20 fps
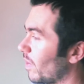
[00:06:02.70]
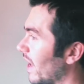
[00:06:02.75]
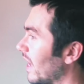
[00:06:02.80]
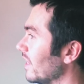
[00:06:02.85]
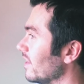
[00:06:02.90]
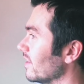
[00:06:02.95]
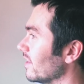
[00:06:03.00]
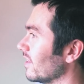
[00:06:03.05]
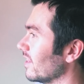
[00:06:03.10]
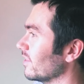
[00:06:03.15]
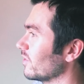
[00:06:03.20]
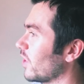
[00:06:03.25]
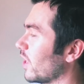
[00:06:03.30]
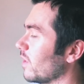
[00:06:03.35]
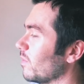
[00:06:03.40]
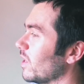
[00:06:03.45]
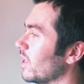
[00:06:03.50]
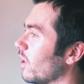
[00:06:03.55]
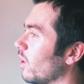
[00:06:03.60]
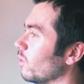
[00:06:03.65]
Payton is going
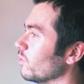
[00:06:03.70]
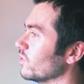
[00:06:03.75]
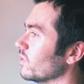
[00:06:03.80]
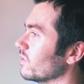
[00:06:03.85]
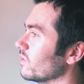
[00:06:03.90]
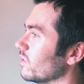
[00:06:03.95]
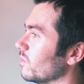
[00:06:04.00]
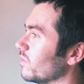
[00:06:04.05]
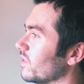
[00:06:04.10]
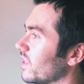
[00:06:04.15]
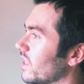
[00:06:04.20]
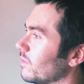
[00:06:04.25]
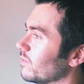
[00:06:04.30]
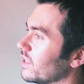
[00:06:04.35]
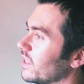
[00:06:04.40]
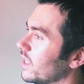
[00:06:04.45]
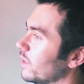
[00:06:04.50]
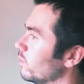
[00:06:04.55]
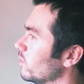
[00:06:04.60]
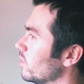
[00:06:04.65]
to be coaching some teams
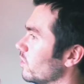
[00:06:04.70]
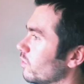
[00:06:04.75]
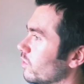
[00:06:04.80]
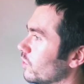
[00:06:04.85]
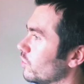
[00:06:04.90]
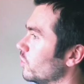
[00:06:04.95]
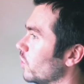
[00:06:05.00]
and he was doing the